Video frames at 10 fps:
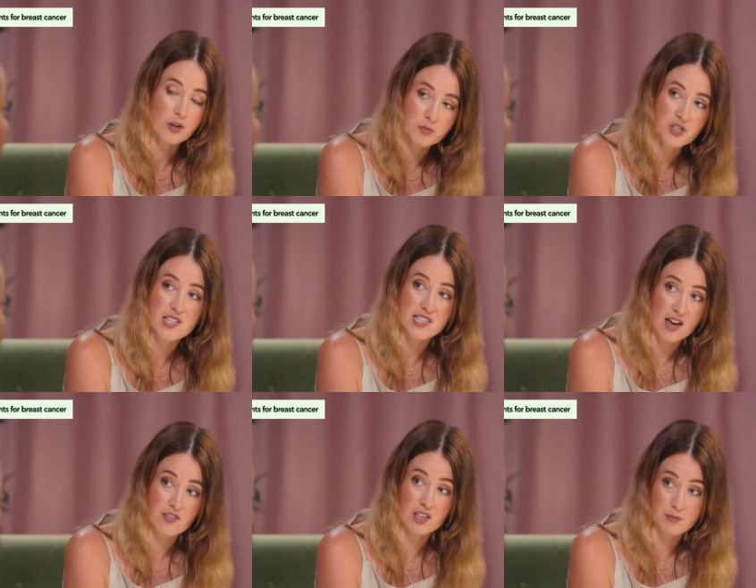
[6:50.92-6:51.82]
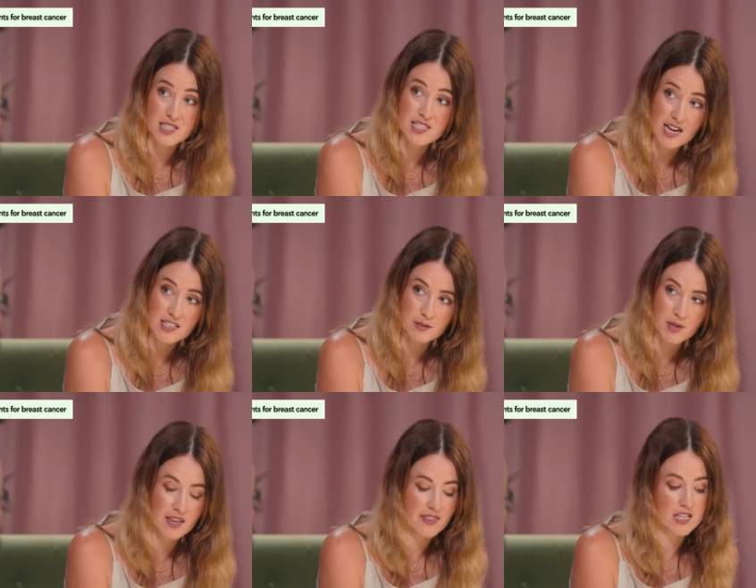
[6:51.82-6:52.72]
option is having a
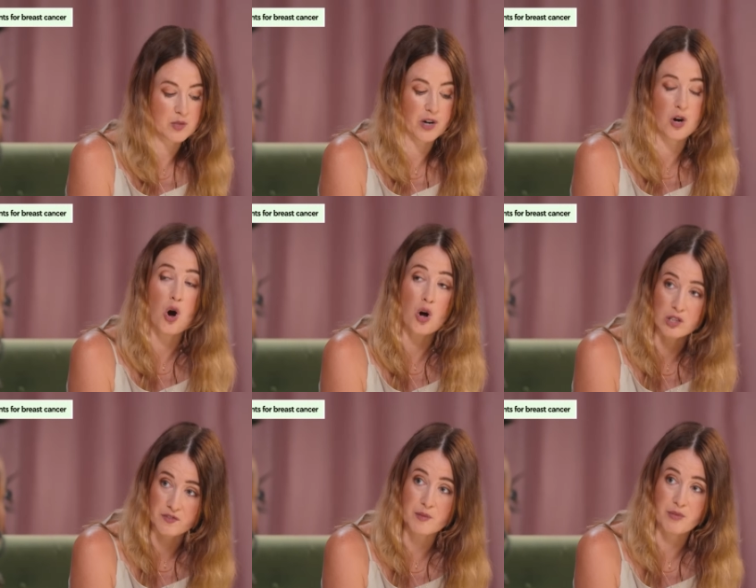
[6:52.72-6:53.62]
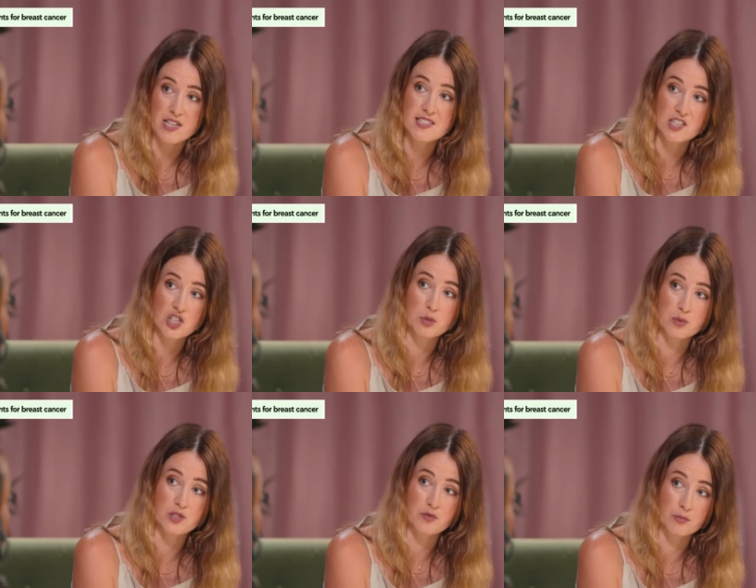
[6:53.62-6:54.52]
mastectomy, and that's where all of the breast tissue
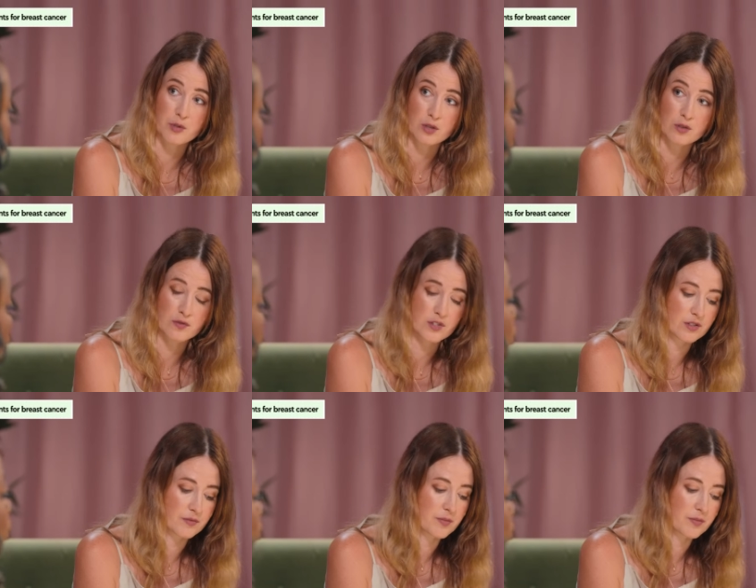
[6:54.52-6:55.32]
is removed.